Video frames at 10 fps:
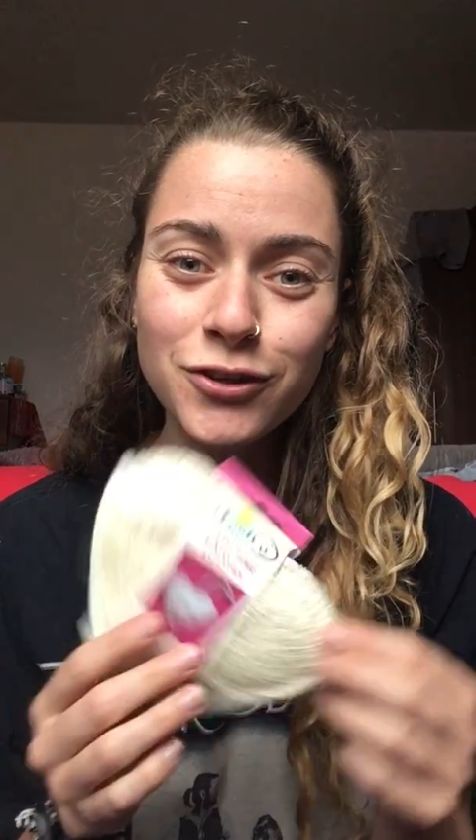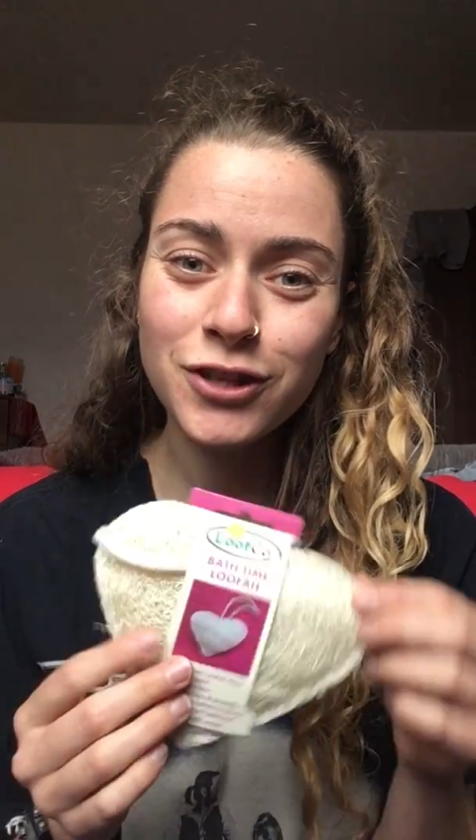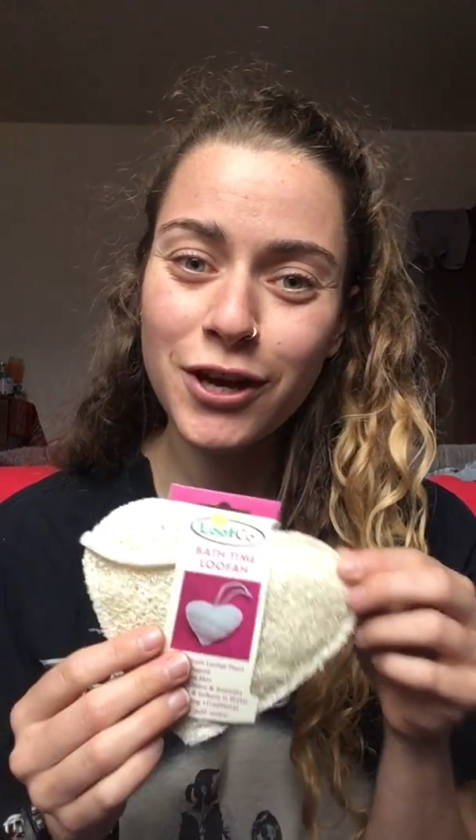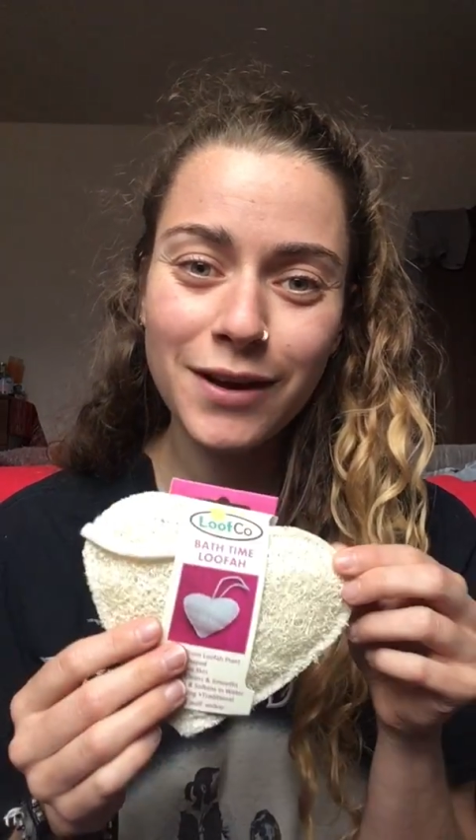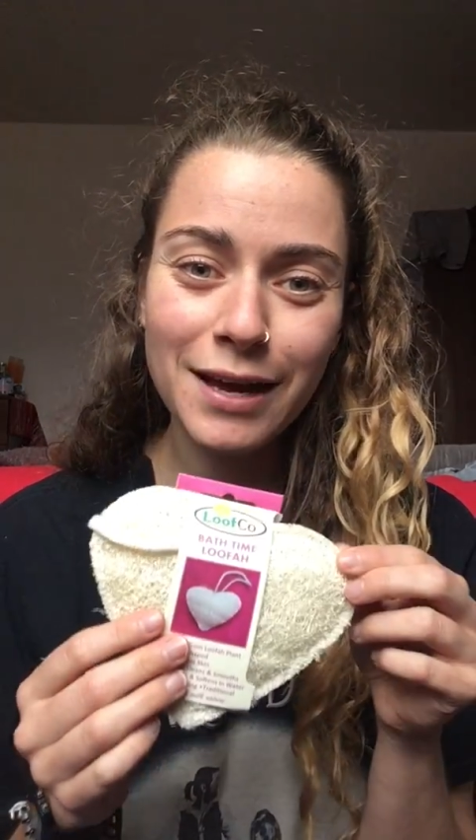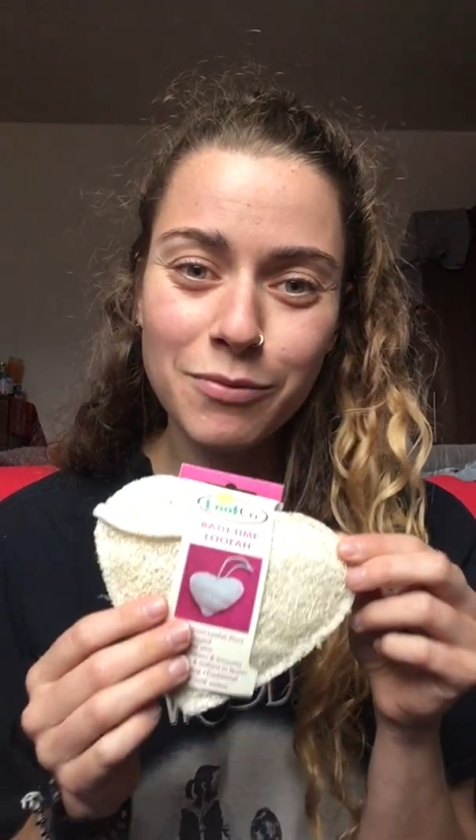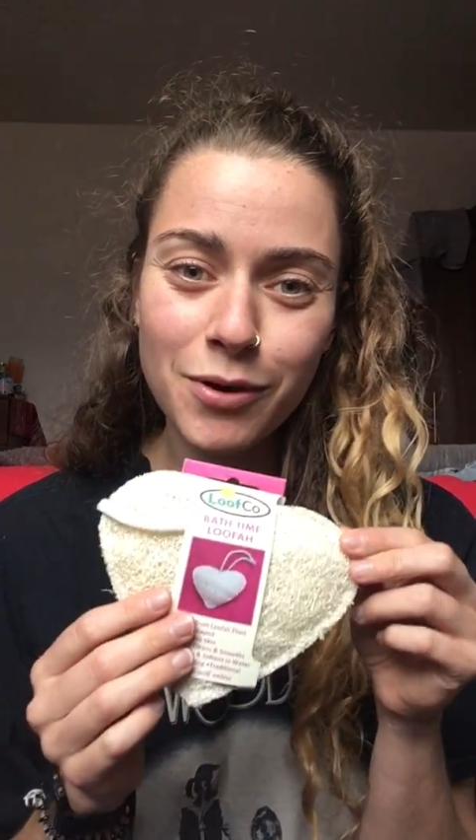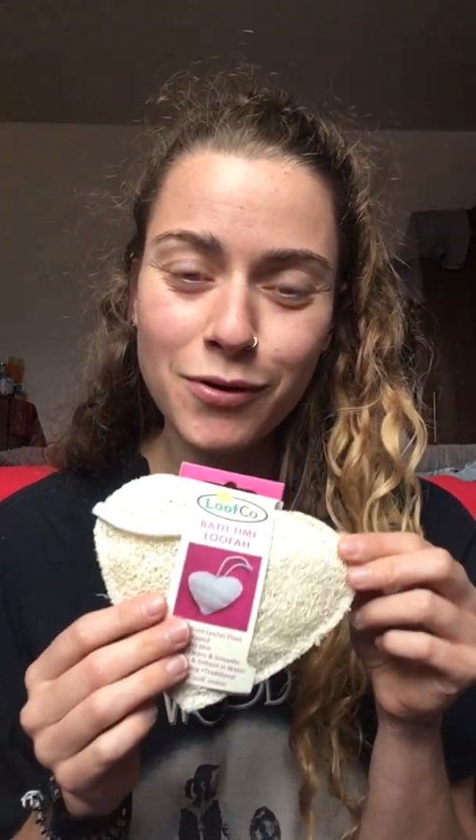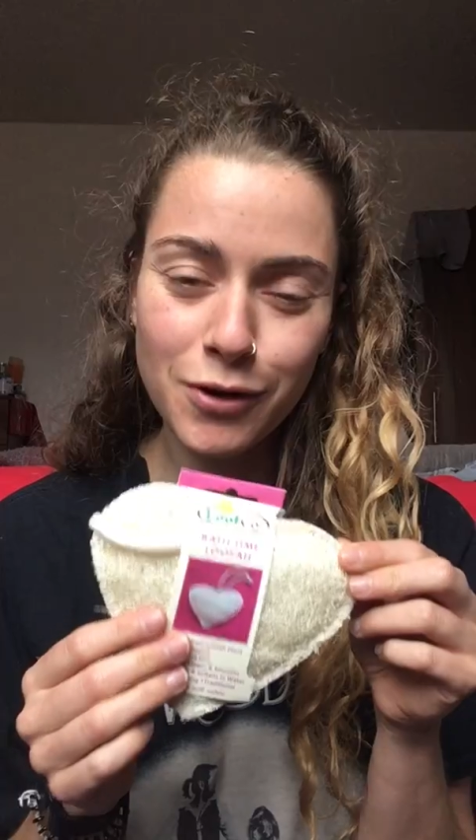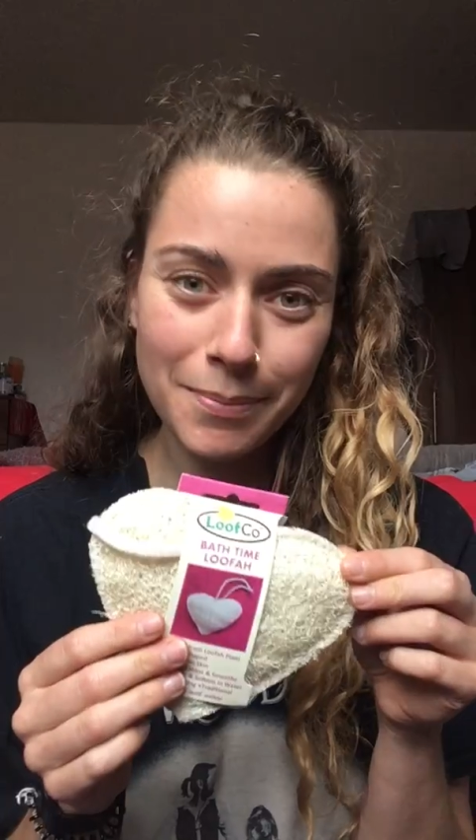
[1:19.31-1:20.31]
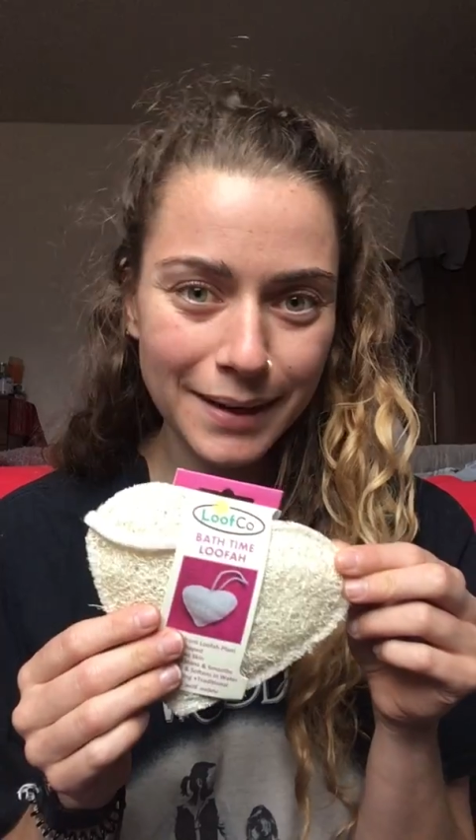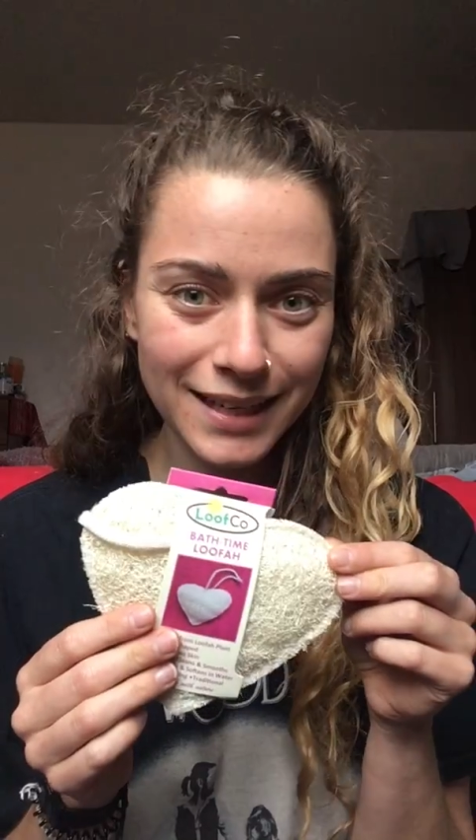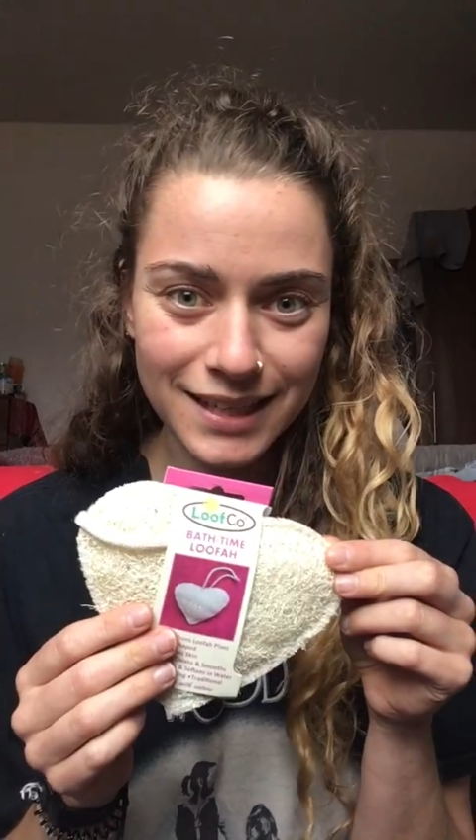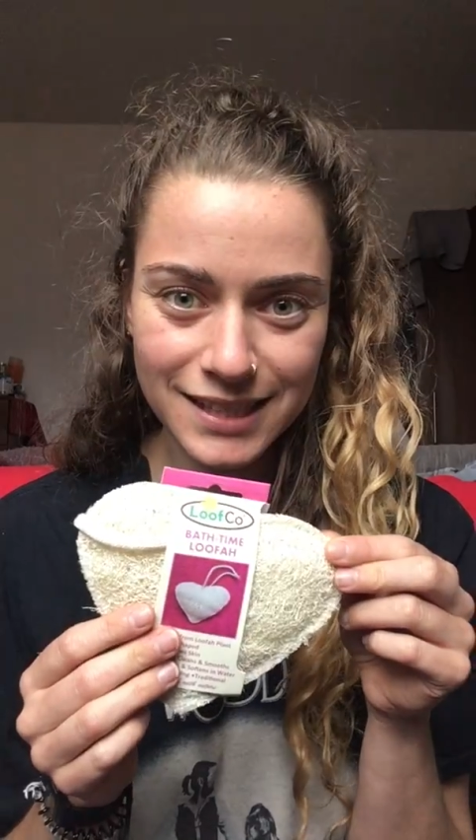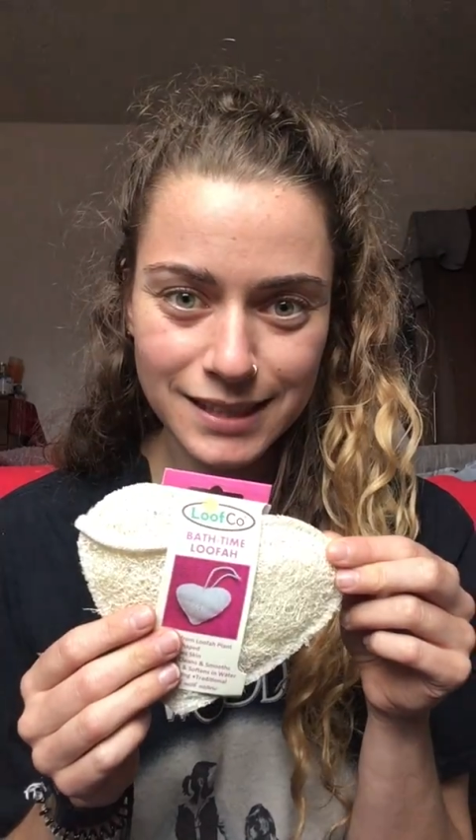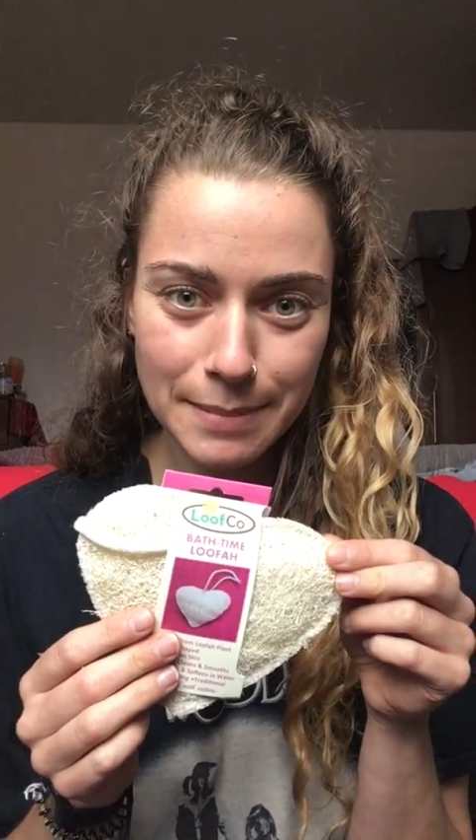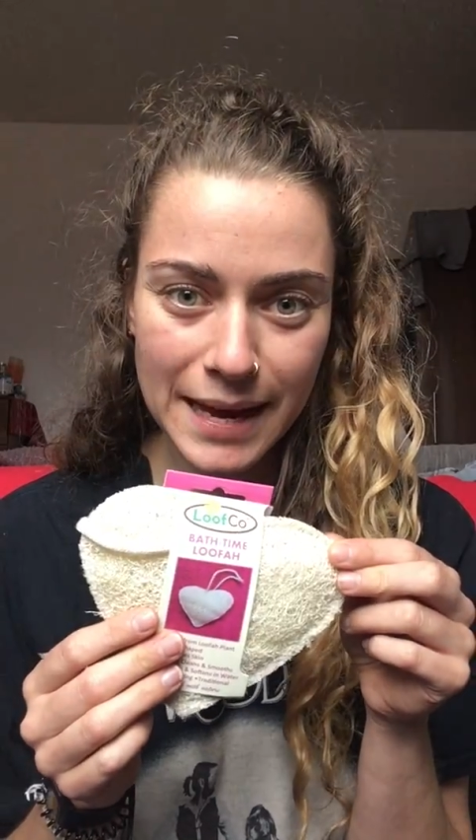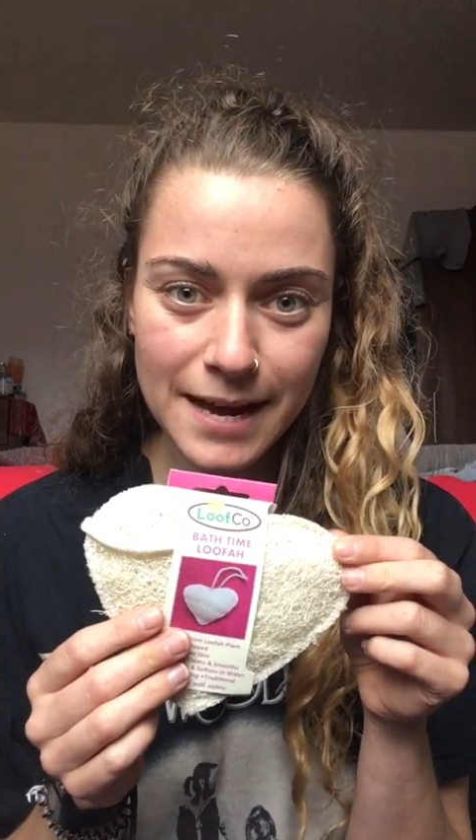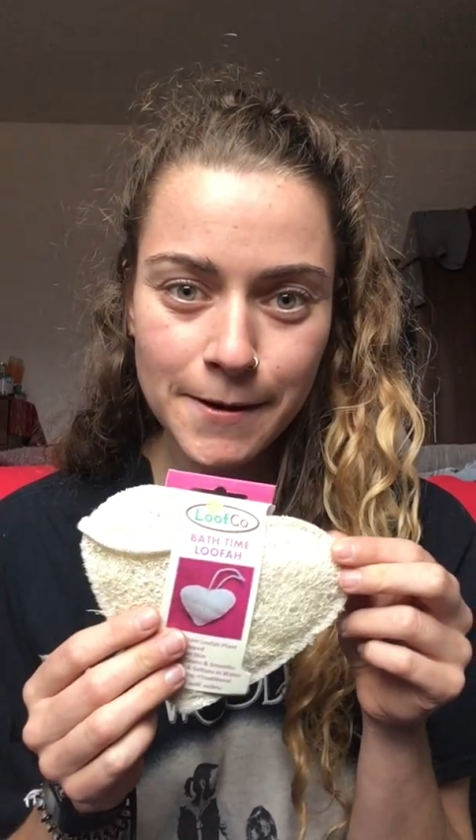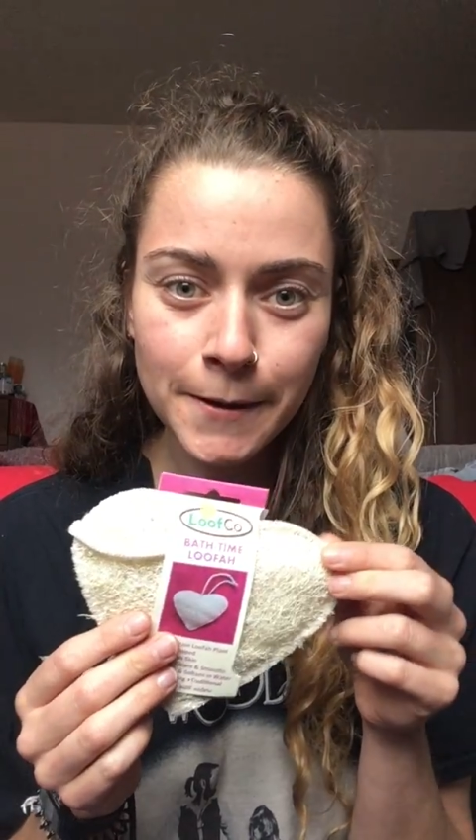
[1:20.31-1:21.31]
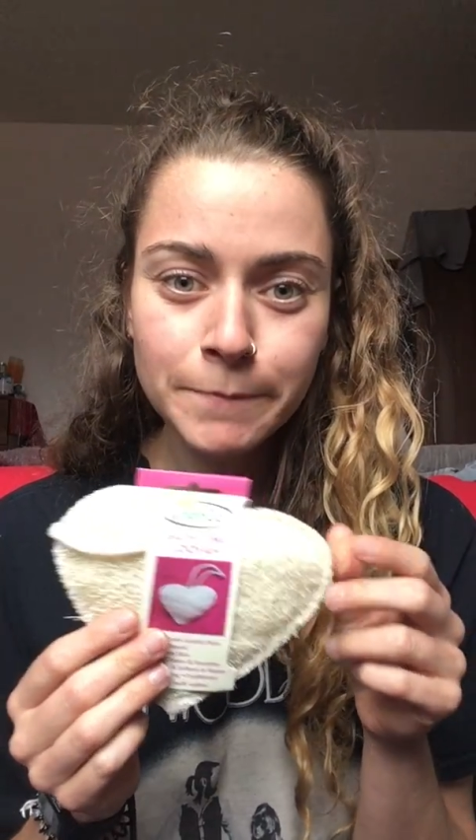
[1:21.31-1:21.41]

so it will completely disappear.